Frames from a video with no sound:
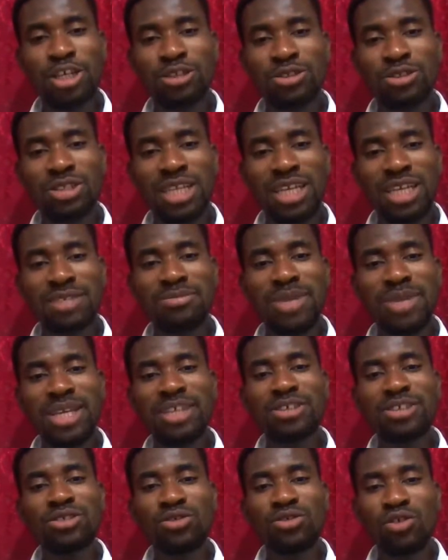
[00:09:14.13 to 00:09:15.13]
That made
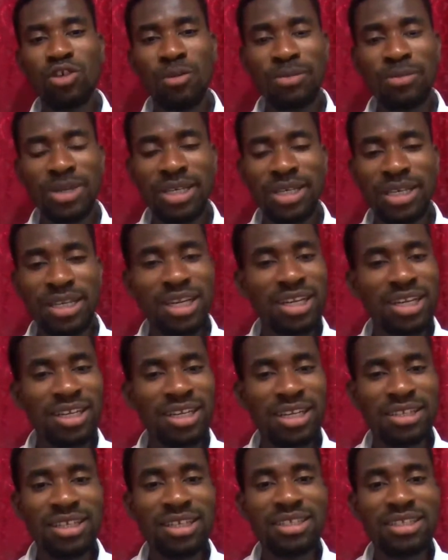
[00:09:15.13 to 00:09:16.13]
it so complicated. Other
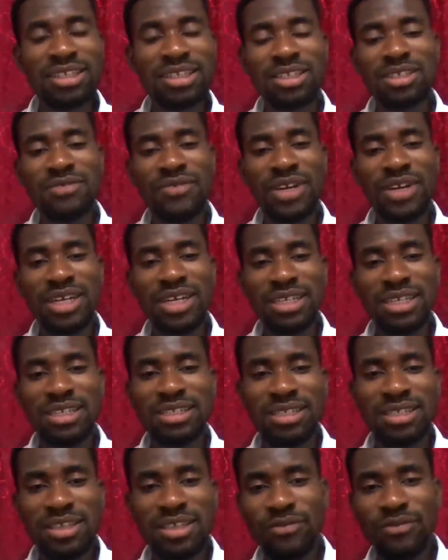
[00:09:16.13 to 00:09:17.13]
than that, it's very
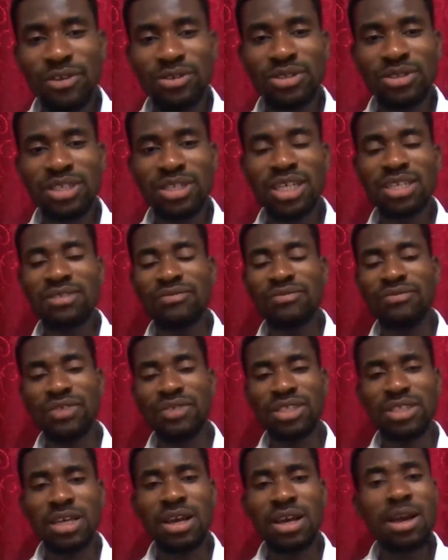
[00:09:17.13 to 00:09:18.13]
easy for you to get a
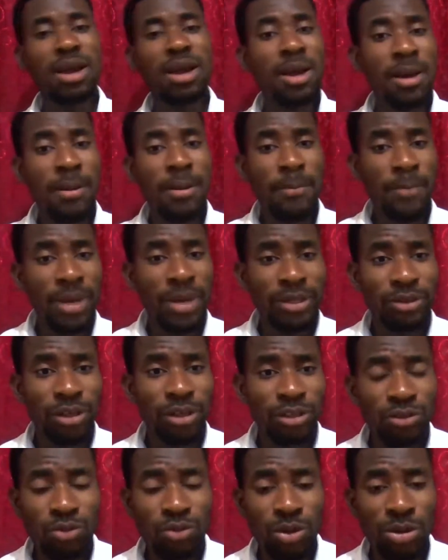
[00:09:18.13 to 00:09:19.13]
visa. But
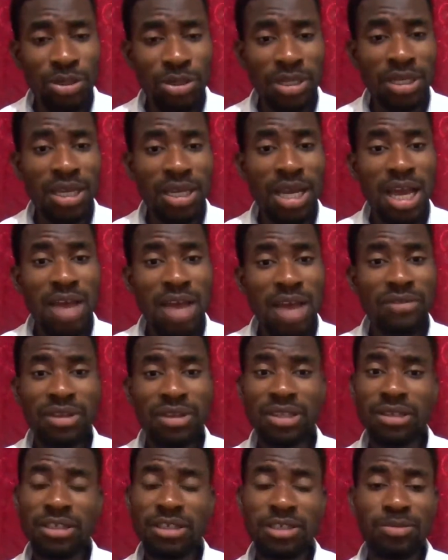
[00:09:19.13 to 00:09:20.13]
don't worry,
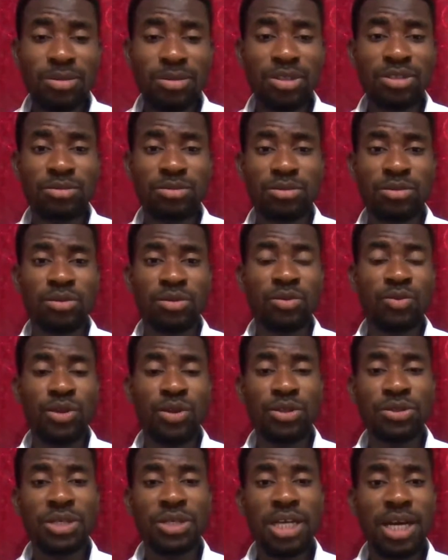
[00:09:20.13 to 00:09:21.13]
everything is possible. When
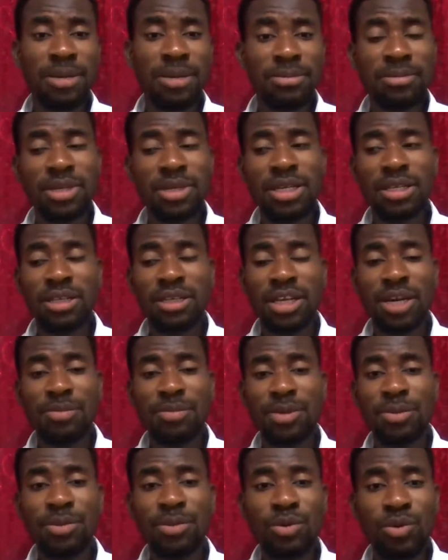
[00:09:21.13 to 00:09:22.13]
you come, there are
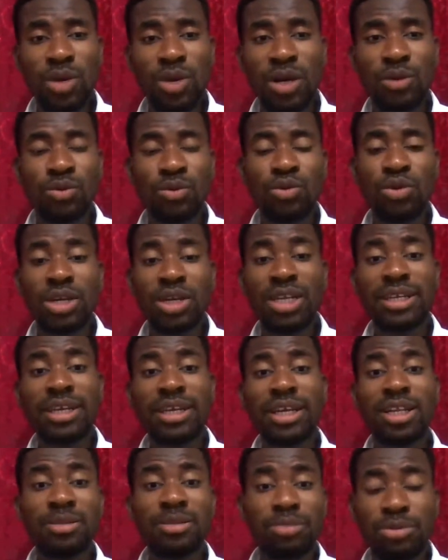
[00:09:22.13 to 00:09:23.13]
people who can
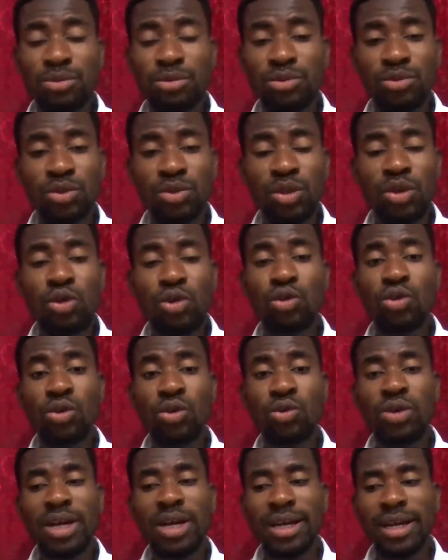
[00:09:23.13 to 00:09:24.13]
help you,
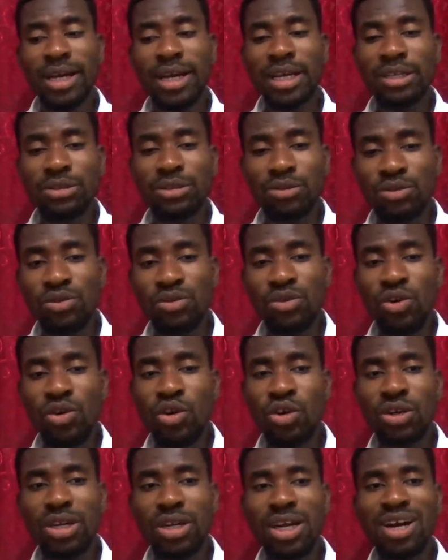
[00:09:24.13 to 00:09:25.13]
who can guide you
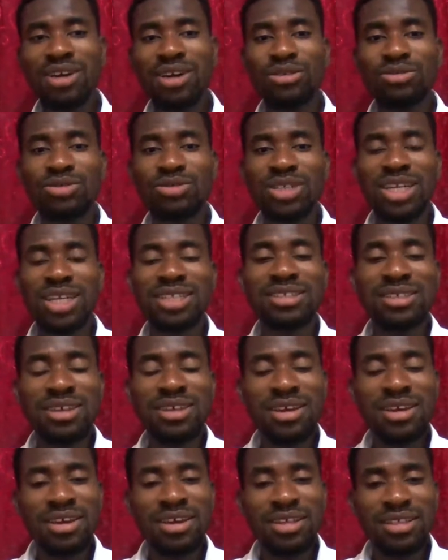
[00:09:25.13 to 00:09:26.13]
on how to get
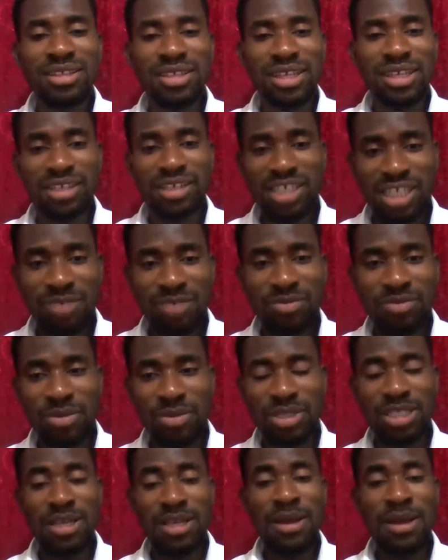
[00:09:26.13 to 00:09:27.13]
the resident permit.